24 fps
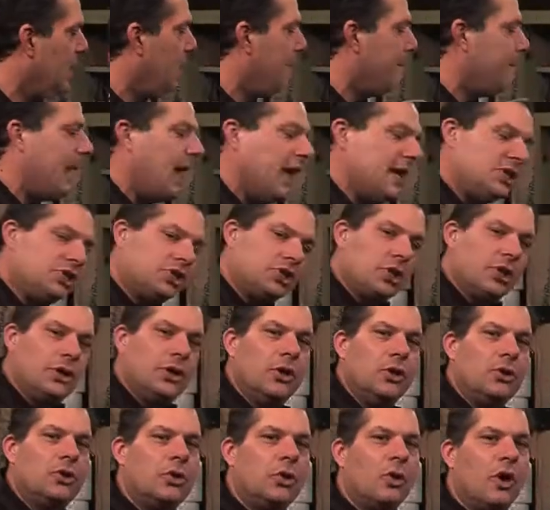Make sure
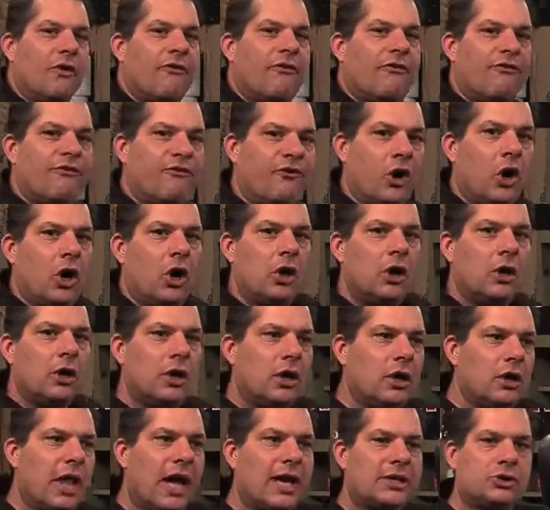you do a full
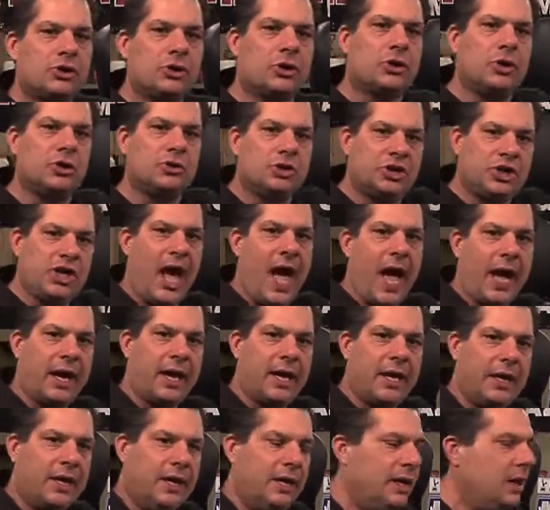electrical check.